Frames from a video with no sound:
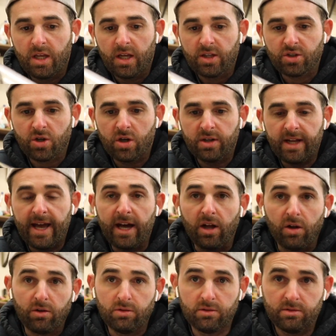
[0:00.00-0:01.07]
It's gone to
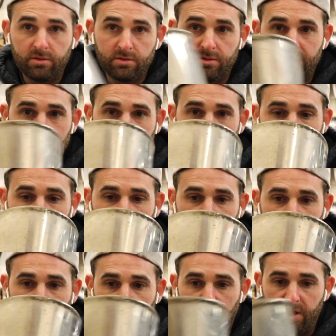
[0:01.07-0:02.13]
hell.
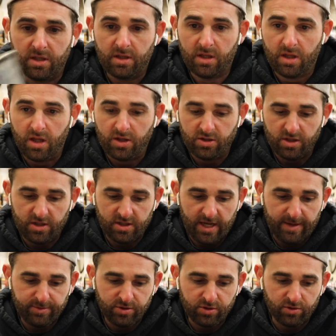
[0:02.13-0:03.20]
It's
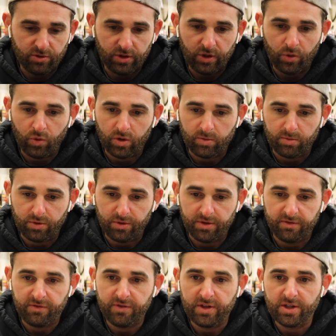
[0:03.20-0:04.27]
absolutely horrible.
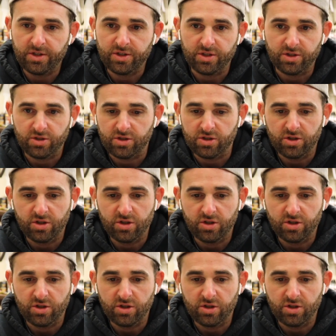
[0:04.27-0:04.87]
The finish is